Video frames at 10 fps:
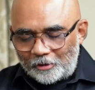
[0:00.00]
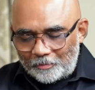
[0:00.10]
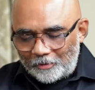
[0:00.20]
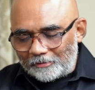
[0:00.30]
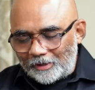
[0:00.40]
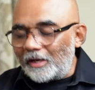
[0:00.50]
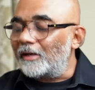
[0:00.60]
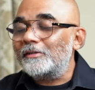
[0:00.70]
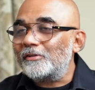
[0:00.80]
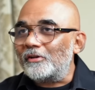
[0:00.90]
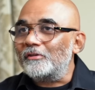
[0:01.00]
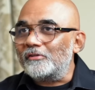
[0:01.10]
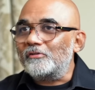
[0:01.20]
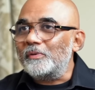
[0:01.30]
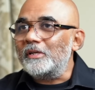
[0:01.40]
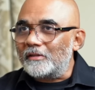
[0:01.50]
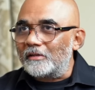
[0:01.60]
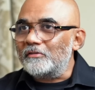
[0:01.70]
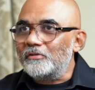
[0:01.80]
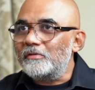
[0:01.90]
talk about. I, I, just saw this tweet
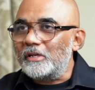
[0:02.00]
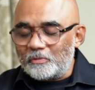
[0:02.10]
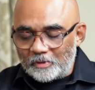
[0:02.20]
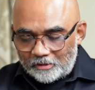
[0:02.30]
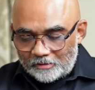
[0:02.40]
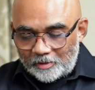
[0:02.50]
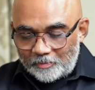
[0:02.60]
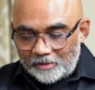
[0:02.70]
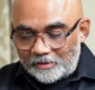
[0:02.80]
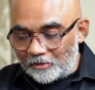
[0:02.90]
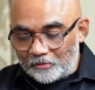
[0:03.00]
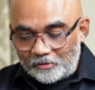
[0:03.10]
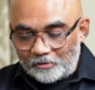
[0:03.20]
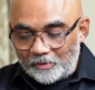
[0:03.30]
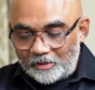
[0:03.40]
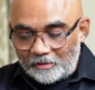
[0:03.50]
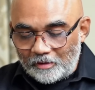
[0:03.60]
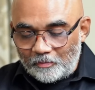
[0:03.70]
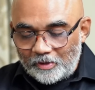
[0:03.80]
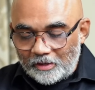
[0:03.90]
that you retweeted. Somebody sent you this tweet.
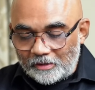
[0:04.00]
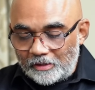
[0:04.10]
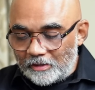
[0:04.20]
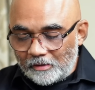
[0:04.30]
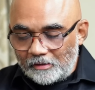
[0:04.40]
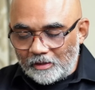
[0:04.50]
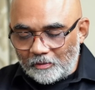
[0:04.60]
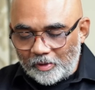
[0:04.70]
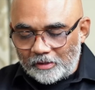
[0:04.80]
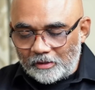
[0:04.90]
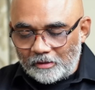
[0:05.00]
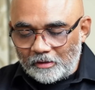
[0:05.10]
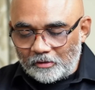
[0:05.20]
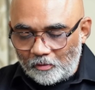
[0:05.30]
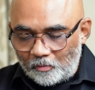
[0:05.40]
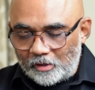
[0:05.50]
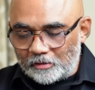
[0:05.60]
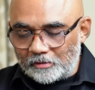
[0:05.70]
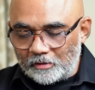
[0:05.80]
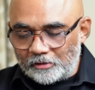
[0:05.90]
We are eagerly awaiting your work,
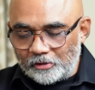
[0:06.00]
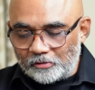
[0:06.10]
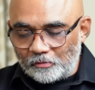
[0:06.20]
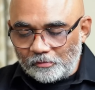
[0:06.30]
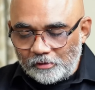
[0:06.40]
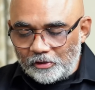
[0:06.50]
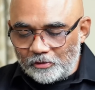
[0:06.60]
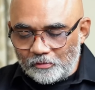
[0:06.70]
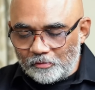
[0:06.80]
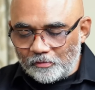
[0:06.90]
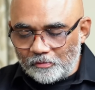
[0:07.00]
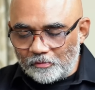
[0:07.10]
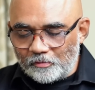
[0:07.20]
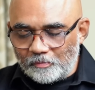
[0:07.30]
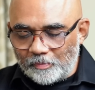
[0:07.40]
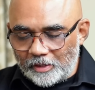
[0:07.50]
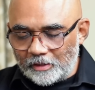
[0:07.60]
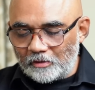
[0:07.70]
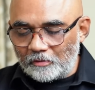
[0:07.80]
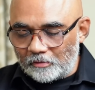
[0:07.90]
sir. It is only you who
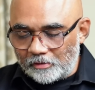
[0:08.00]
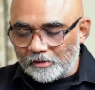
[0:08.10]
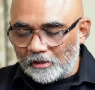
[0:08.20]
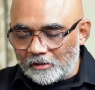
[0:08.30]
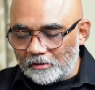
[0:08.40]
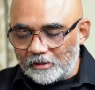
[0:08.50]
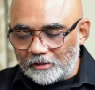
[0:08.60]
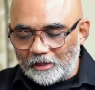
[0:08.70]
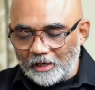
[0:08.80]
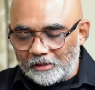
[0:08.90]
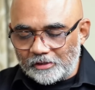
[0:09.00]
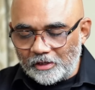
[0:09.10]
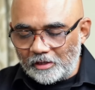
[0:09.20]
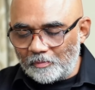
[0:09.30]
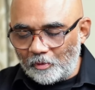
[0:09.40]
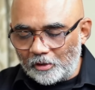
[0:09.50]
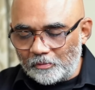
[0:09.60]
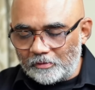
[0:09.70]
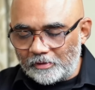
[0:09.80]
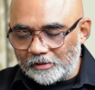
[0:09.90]
make original content at large scale in
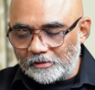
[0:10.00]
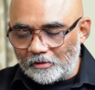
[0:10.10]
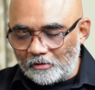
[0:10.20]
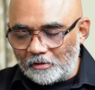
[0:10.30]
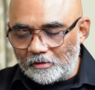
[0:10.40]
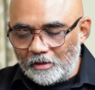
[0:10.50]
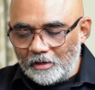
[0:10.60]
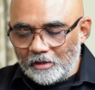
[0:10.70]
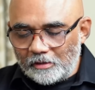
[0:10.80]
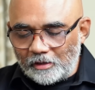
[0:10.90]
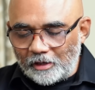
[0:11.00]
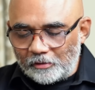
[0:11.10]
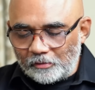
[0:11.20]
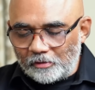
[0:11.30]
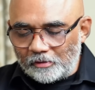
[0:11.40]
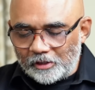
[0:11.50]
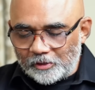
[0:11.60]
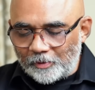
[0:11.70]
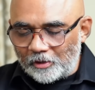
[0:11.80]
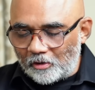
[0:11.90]
Bollywood. Rest are all relying only on
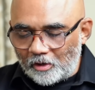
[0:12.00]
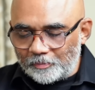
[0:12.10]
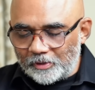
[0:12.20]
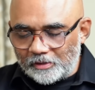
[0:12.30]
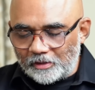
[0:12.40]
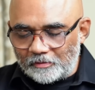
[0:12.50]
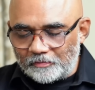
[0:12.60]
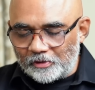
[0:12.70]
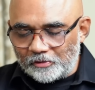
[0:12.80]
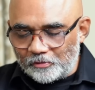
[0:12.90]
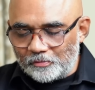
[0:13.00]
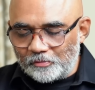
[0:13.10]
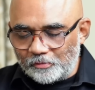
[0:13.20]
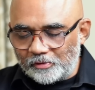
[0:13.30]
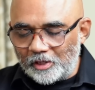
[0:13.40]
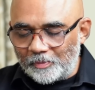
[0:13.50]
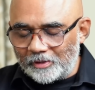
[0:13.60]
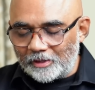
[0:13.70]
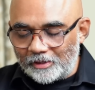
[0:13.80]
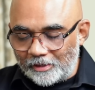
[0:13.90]
inspired or copied stuff. It is you who's keeping
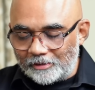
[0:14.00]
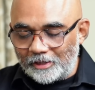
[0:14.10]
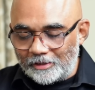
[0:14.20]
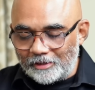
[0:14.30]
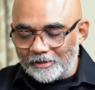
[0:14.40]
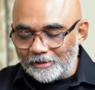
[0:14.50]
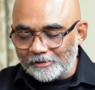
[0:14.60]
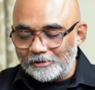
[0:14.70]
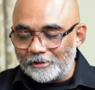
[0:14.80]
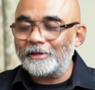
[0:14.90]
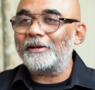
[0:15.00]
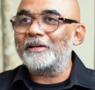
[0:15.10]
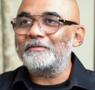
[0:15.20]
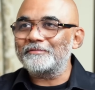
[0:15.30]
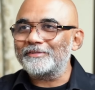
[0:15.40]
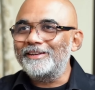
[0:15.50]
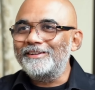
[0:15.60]
the Hindi industry alive.